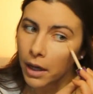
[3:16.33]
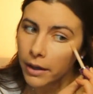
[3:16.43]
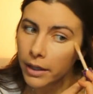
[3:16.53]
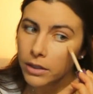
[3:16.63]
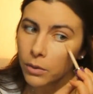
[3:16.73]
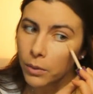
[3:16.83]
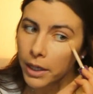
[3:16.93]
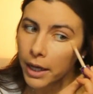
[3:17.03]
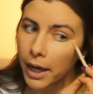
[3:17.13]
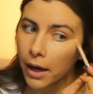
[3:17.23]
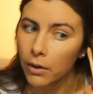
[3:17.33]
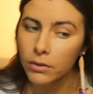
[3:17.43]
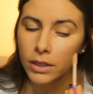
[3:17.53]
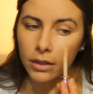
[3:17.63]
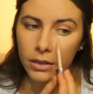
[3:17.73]
I like to wing it
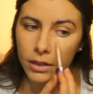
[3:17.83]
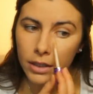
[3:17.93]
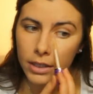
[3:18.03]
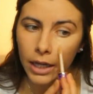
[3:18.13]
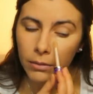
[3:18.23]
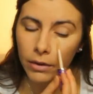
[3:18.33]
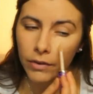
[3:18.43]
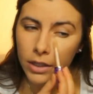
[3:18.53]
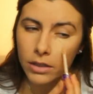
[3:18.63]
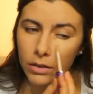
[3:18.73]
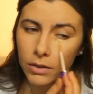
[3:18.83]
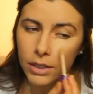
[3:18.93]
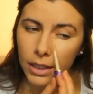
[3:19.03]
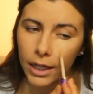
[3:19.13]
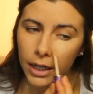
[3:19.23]
out to the side of my face too
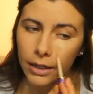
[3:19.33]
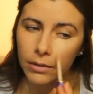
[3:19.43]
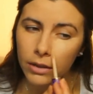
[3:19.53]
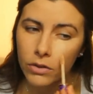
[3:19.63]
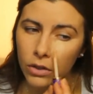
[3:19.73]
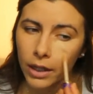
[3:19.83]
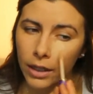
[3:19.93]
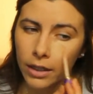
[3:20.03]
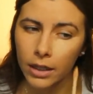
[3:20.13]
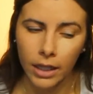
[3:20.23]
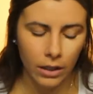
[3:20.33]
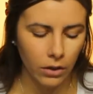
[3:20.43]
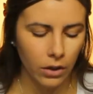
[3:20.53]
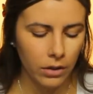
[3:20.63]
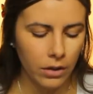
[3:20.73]
because it kind of gives you like a
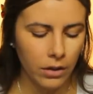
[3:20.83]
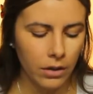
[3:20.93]
clean look.